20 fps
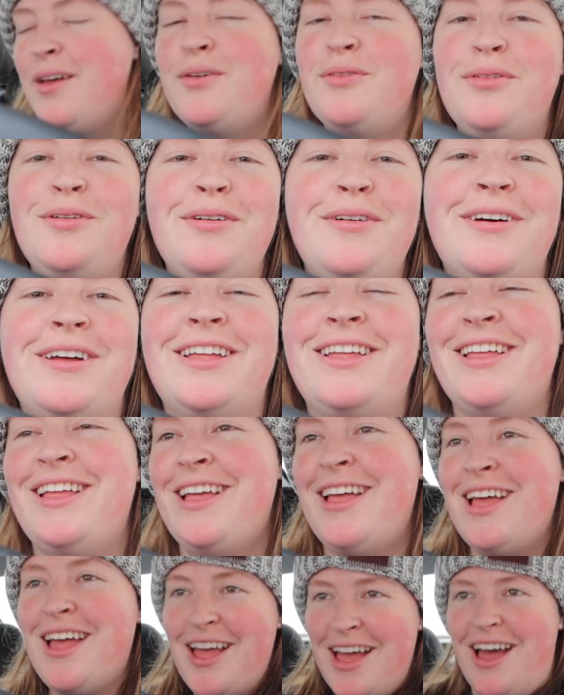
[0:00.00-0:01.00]
Whew.
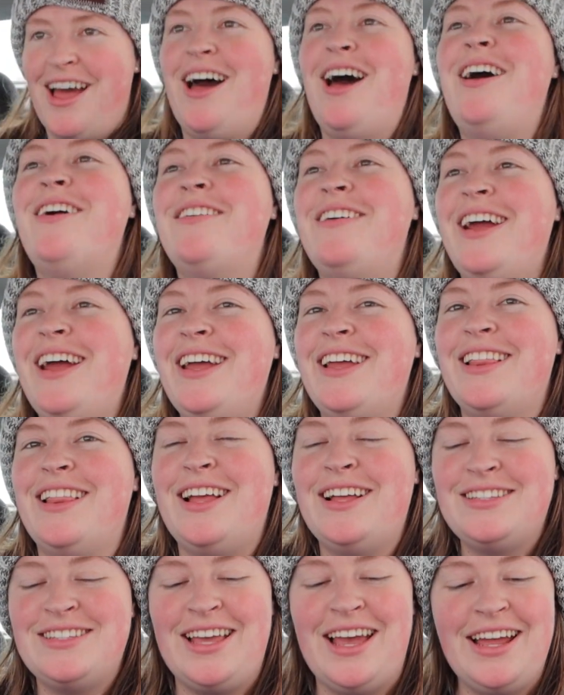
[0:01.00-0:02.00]
All right,
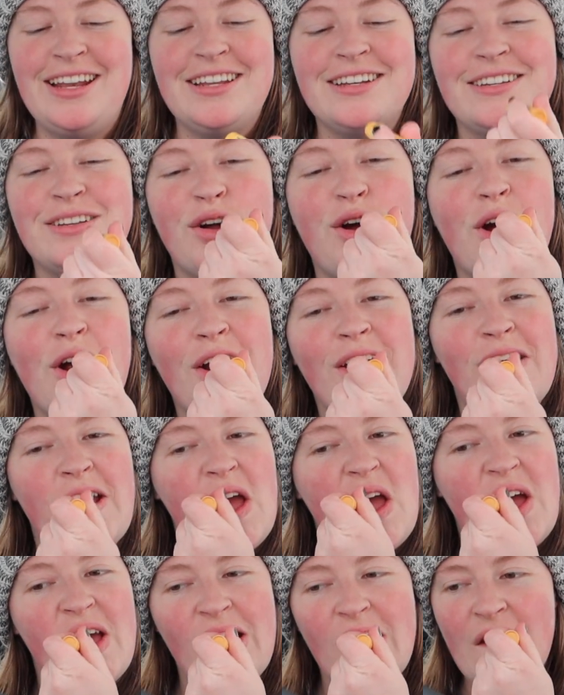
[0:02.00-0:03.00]
let's head to
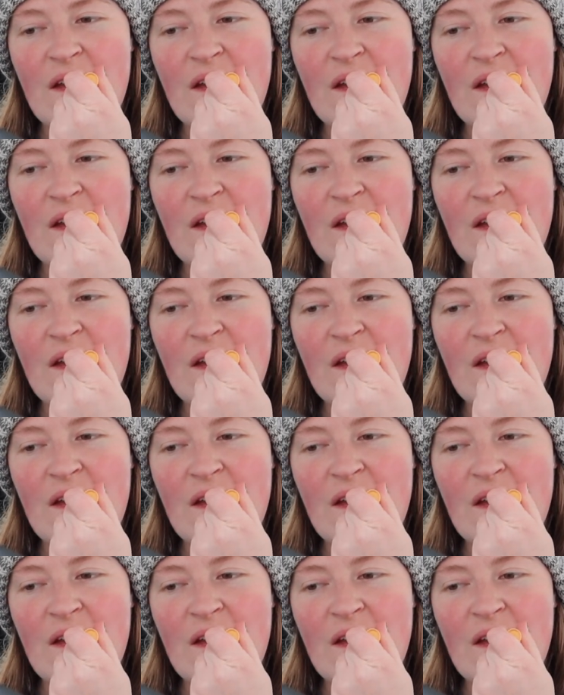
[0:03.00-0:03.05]
Target.